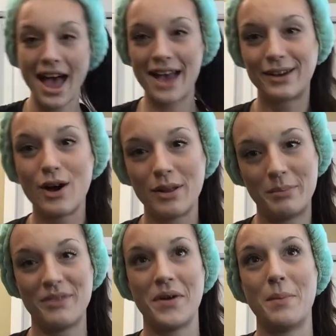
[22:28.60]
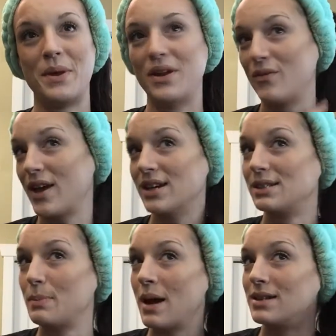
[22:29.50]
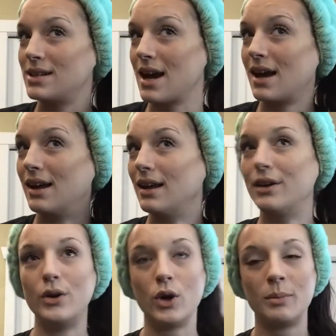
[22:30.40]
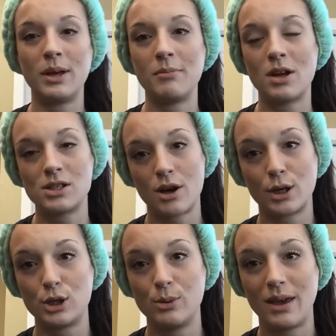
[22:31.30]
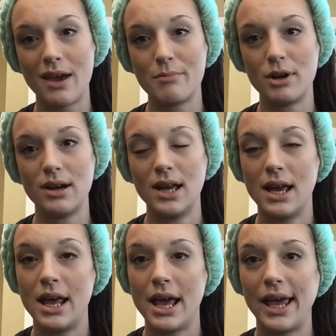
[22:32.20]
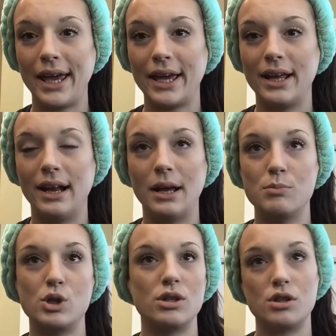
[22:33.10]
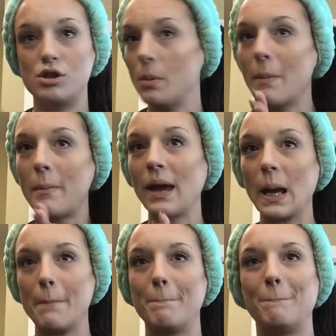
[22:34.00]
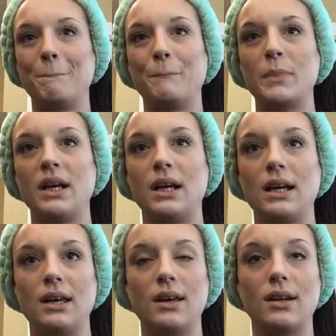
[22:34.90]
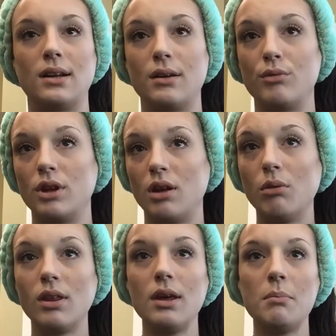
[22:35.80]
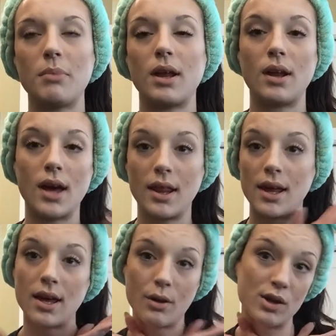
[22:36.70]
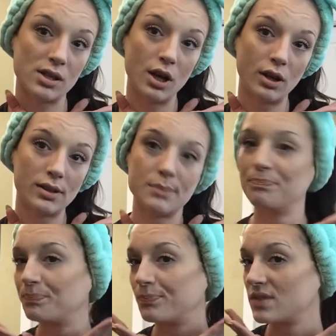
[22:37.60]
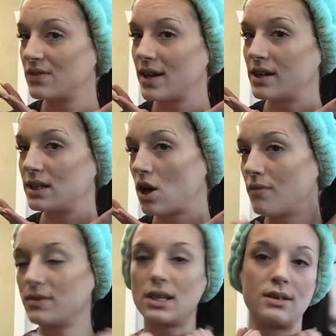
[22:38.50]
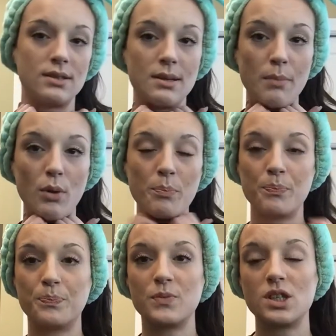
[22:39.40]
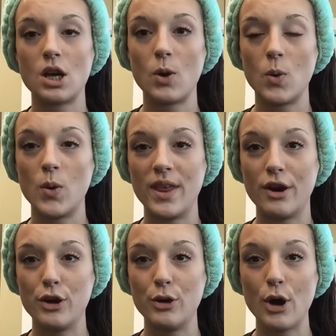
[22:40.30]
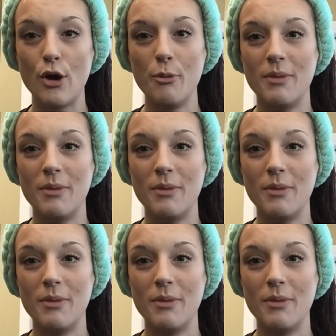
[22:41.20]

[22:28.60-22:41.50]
I call it my 5-minute face, but normally I'm not talking to a camera, and I'm just doing my makeup, and I can get it done really quickly, but I like how this looks. It's very soft and simple, so there you go.